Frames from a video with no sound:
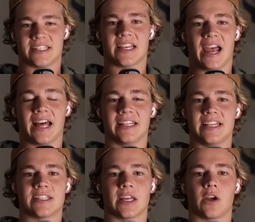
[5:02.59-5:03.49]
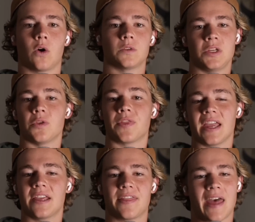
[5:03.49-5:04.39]
That's at least the goal. Do you
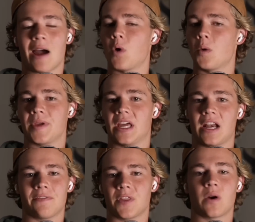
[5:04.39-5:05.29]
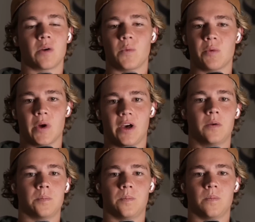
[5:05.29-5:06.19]
think that won't be enough though, and we
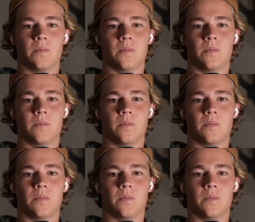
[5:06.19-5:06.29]
will